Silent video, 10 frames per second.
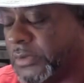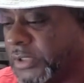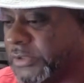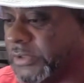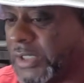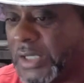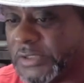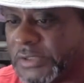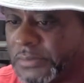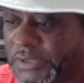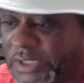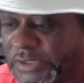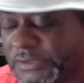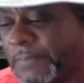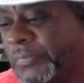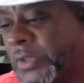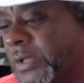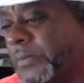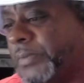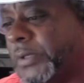Because sometimes
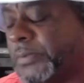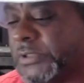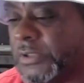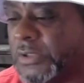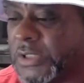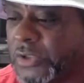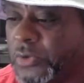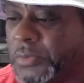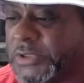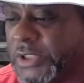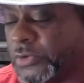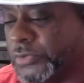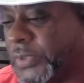people still look at Lomachenko's